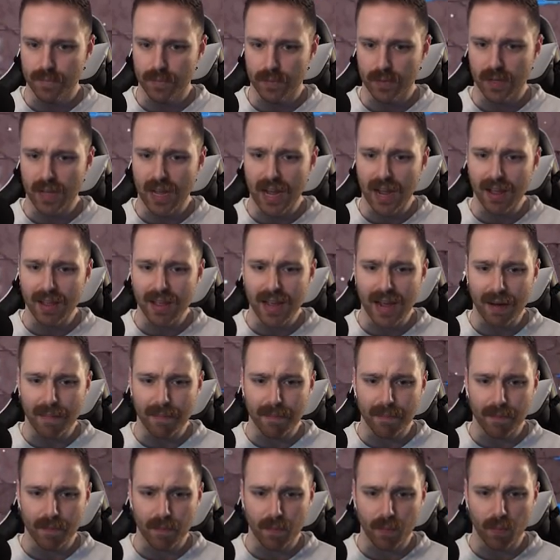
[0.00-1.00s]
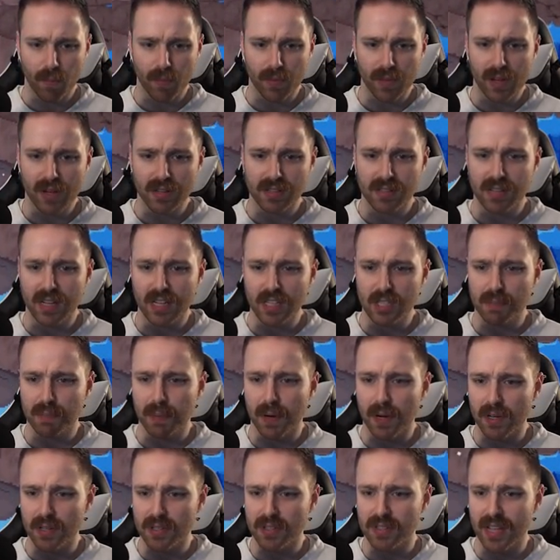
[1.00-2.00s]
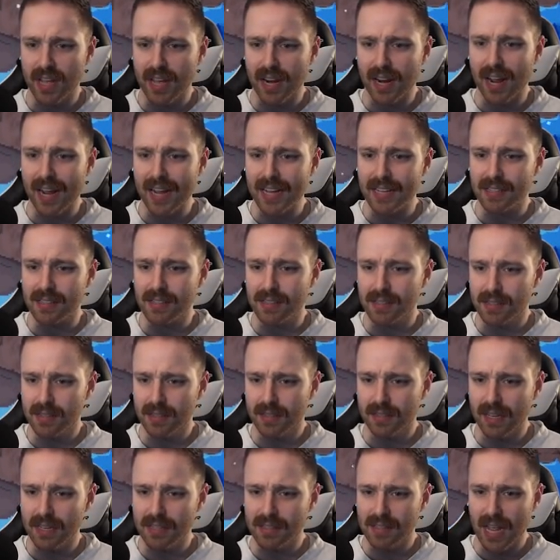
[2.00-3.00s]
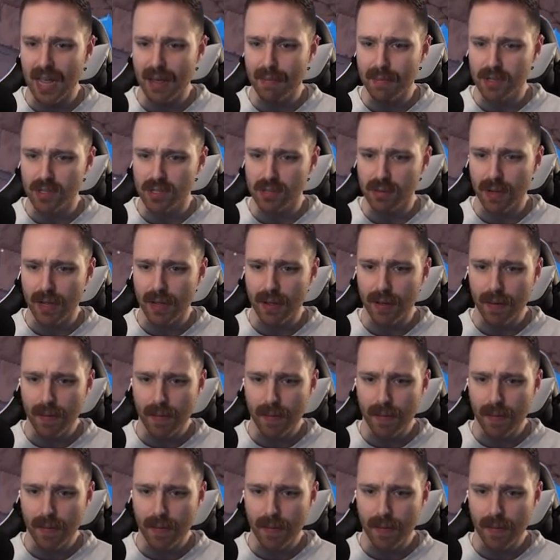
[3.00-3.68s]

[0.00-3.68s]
Okay, yeah. When those things pulse that ice, it does damage to me.